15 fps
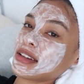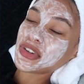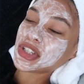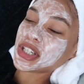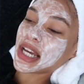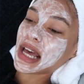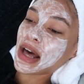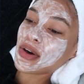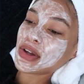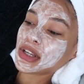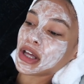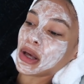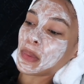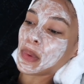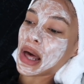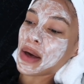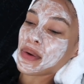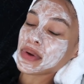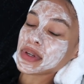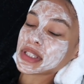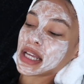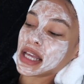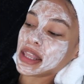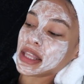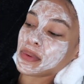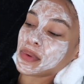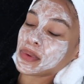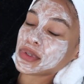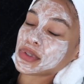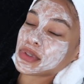To check out in a couple hours. I
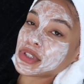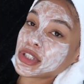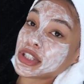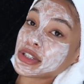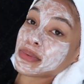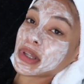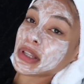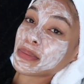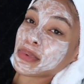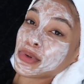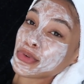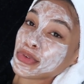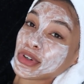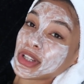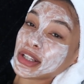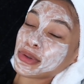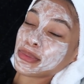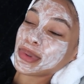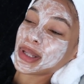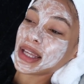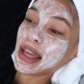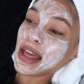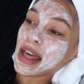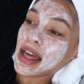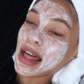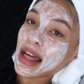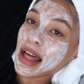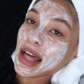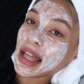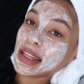think we're just gonna chill by the pool for a little bit
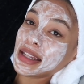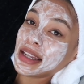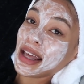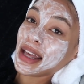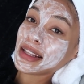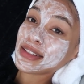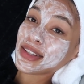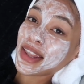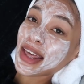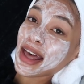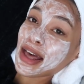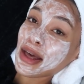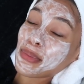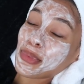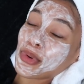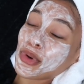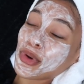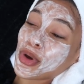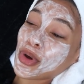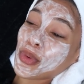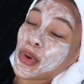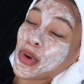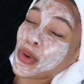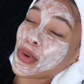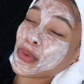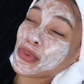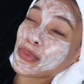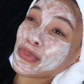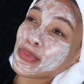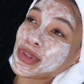and then head to the airport and go
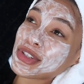home.